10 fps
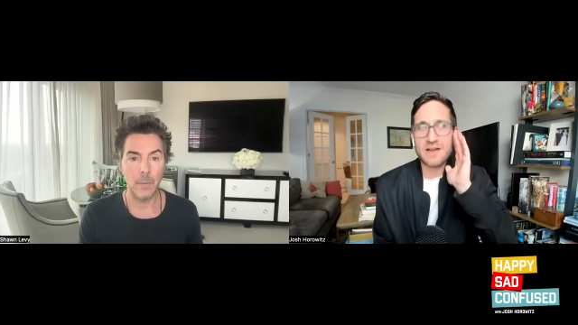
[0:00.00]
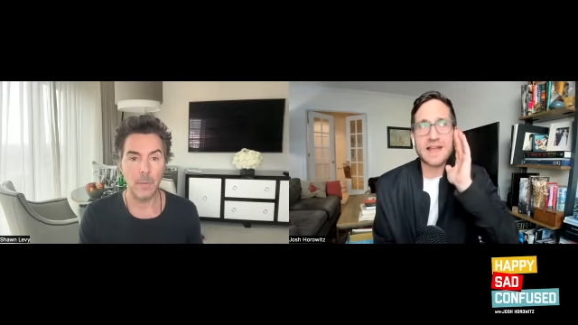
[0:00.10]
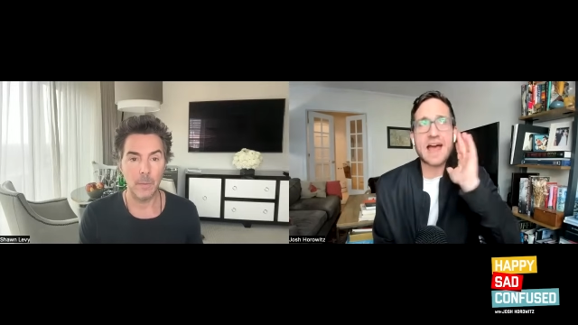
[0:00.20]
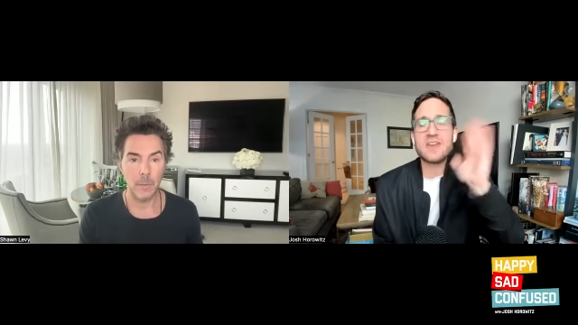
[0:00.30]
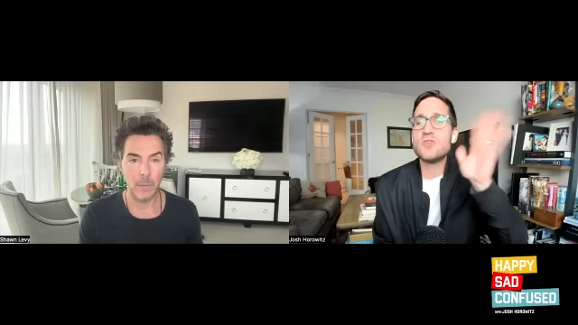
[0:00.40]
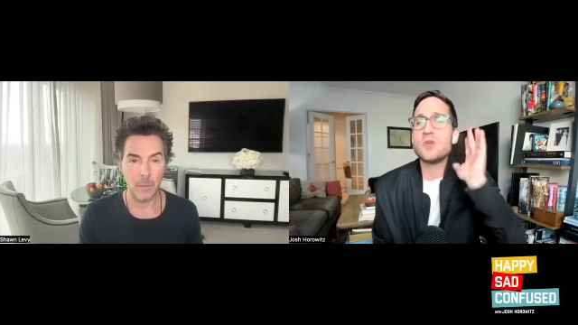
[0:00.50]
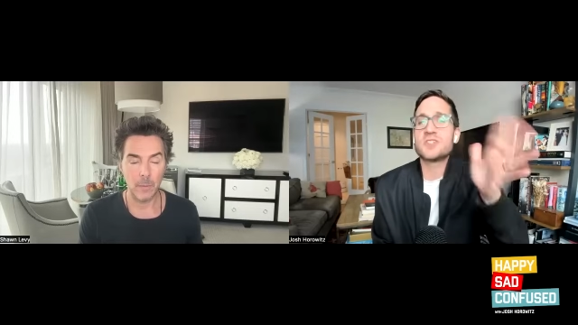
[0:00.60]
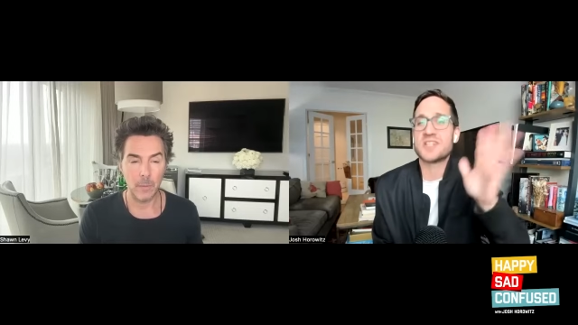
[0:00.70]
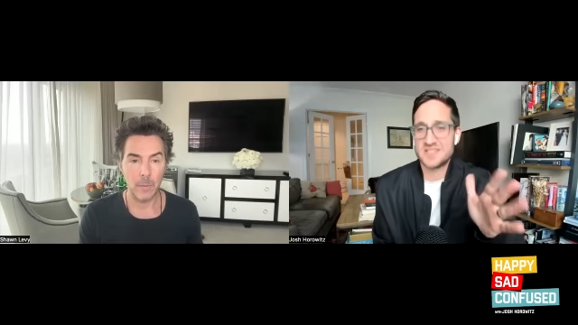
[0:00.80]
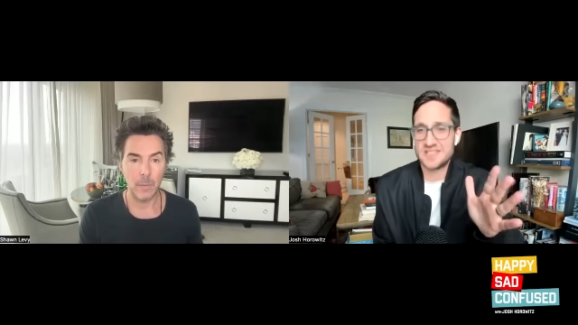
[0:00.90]
Speaker 1: like how do you know you're
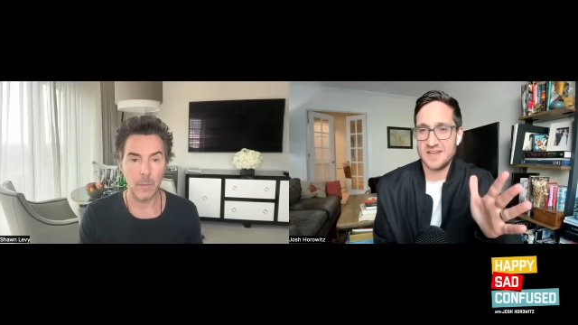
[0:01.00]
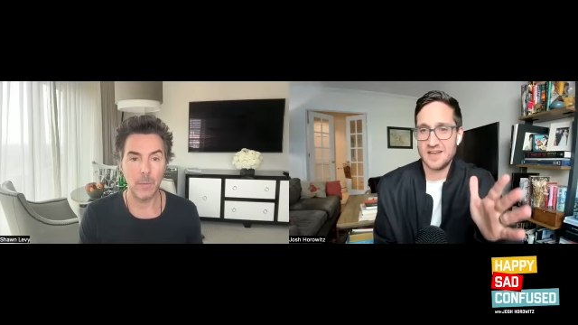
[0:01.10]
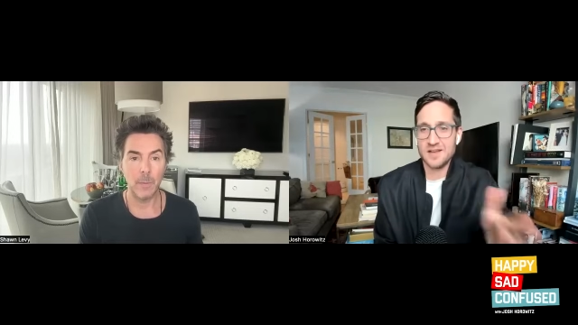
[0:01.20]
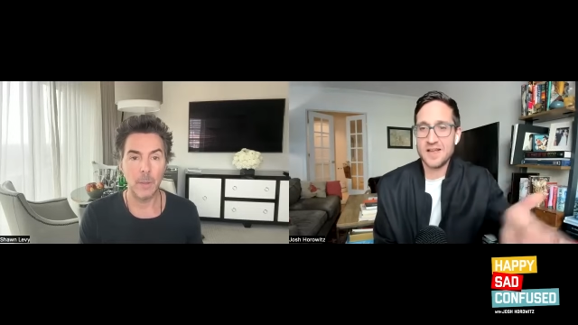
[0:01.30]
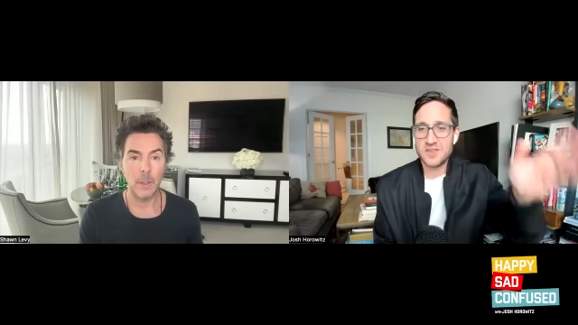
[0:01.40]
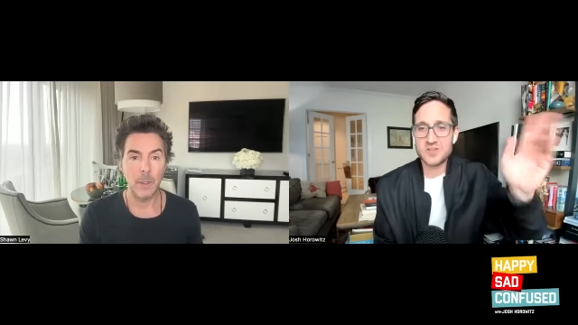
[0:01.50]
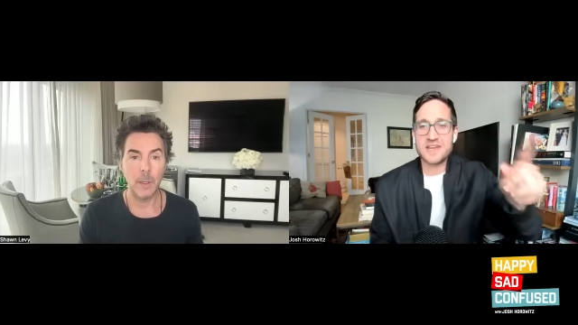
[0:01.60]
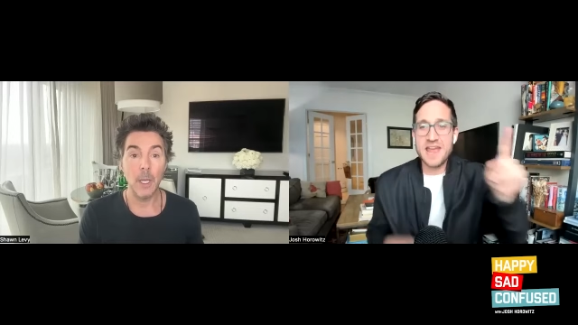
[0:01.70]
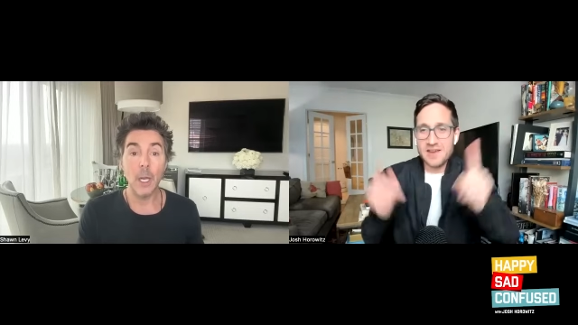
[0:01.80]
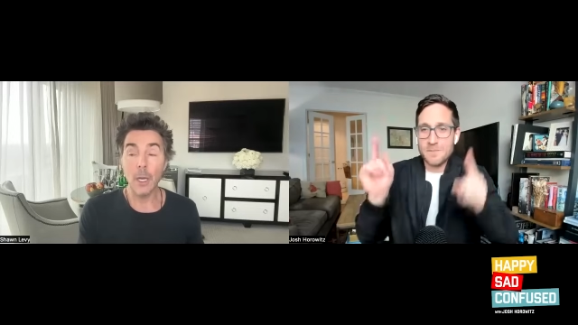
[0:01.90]
succeeding there's
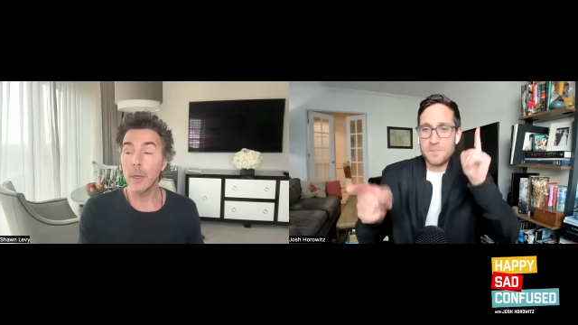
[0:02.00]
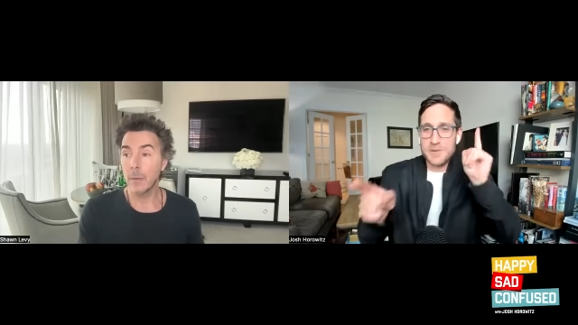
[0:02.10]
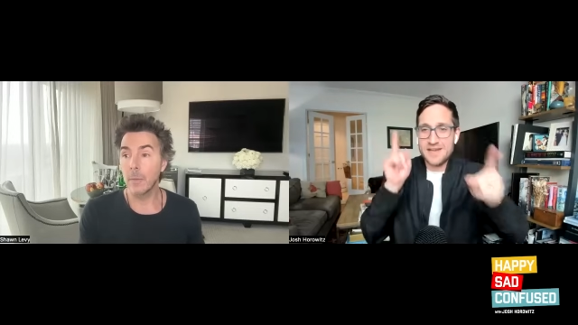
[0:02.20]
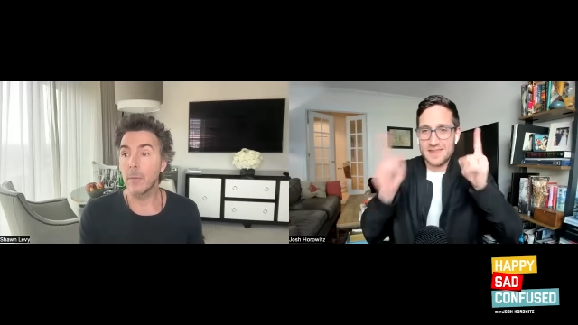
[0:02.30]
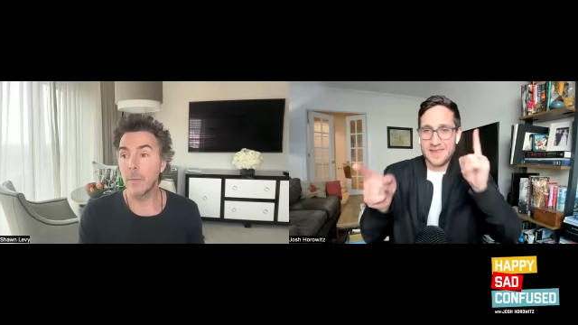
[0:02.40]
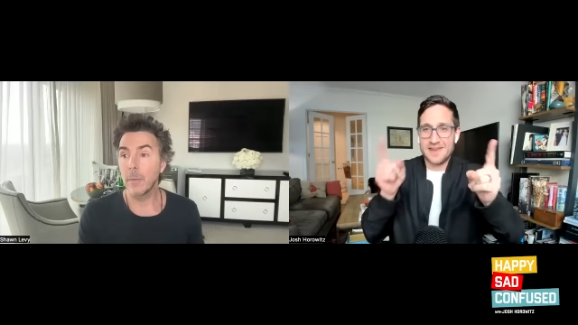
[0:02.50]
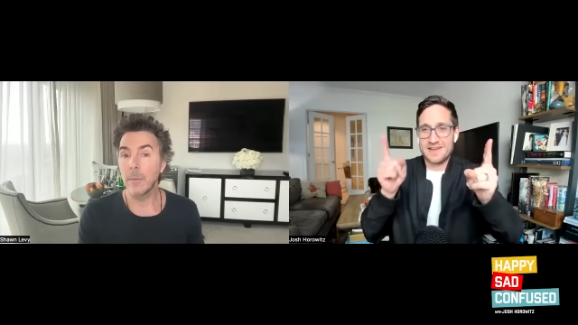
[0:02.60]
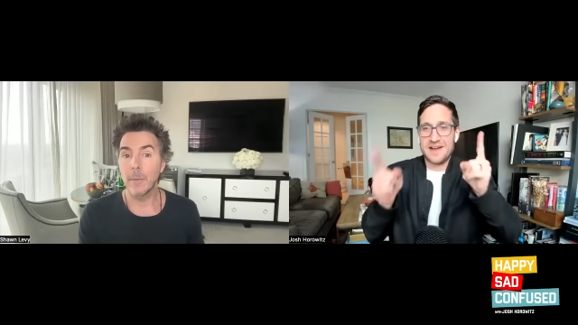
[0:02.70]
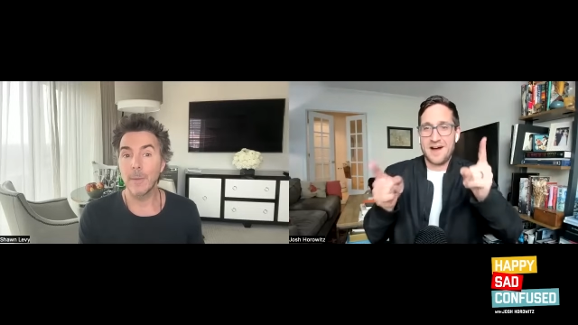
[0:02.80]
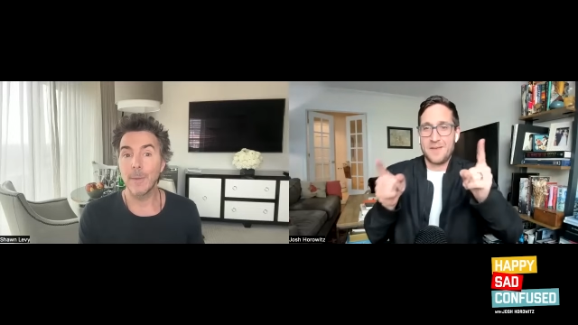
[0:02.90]
an a and b thing
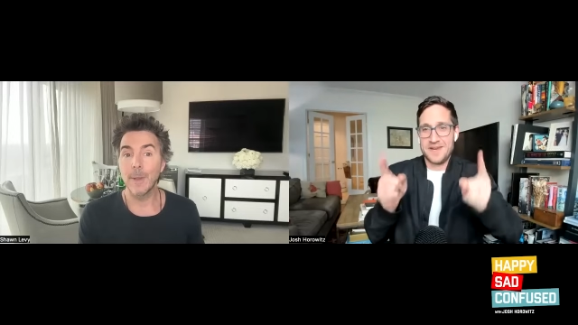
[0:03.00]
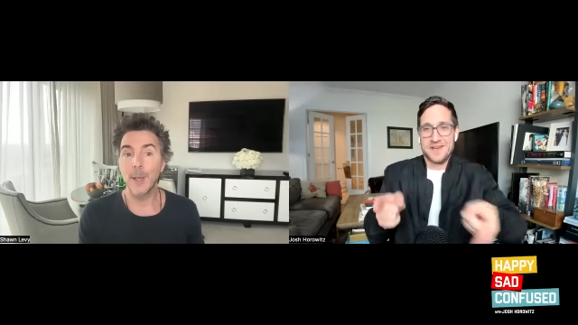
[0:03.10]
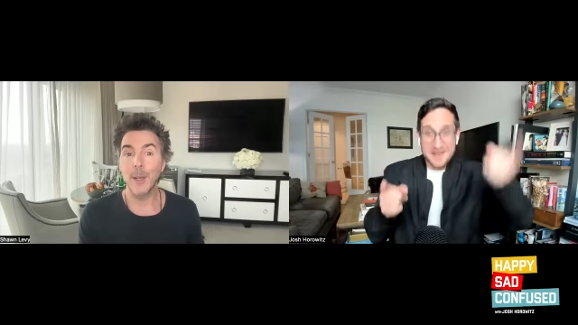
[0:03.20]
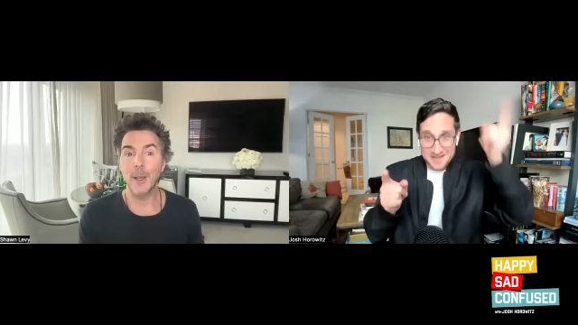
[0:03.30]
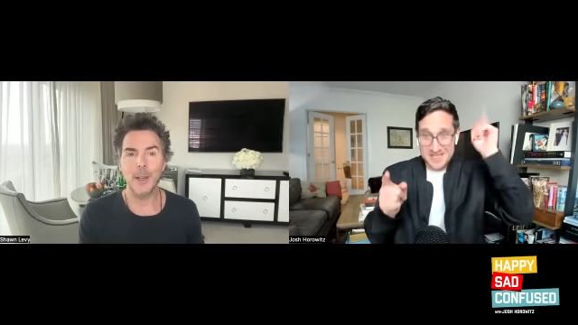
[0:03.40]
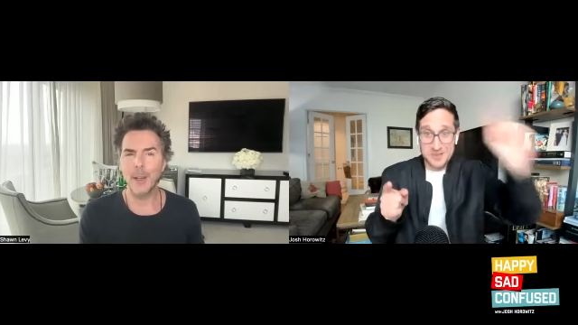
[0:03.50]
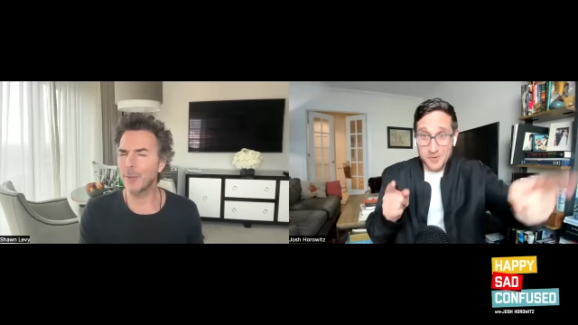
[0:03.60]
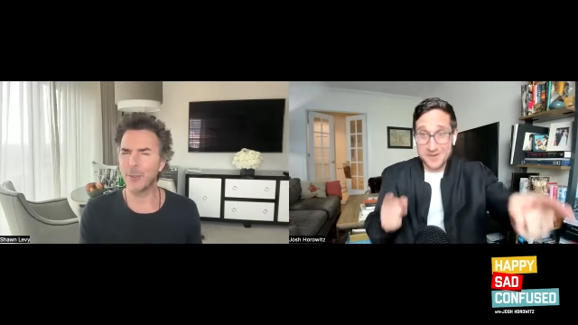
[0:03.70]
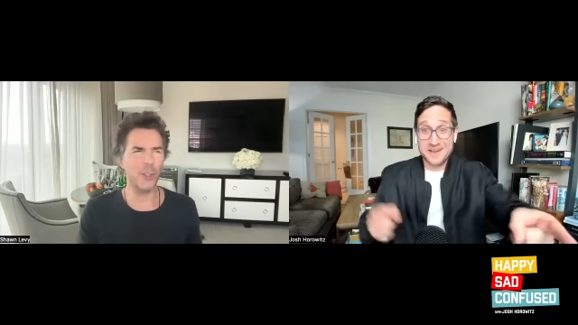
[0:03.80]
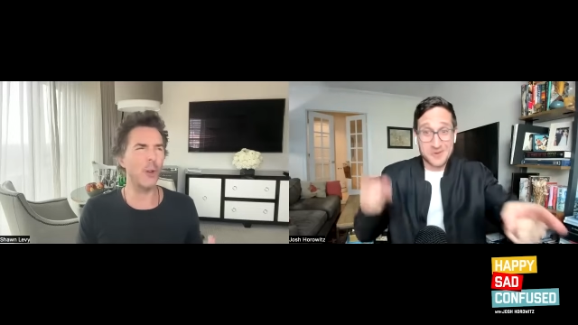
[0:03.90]
in comedy it's either
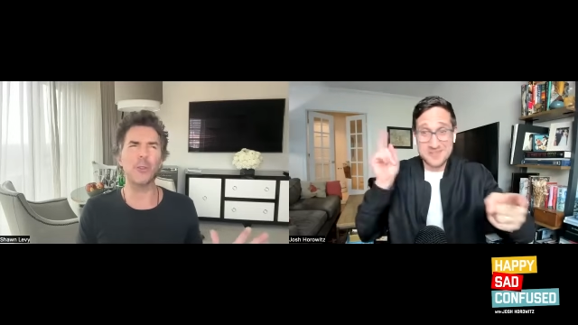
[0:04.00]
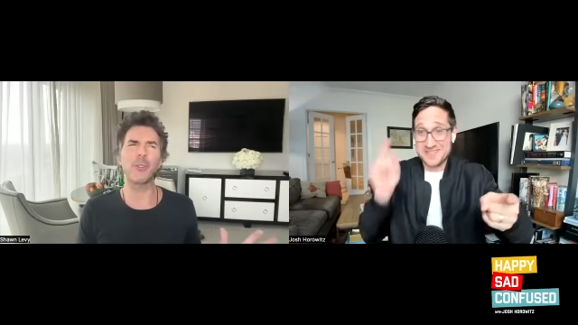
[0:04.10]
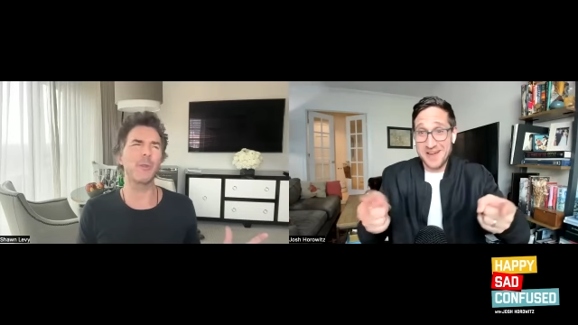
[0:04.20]
working or it's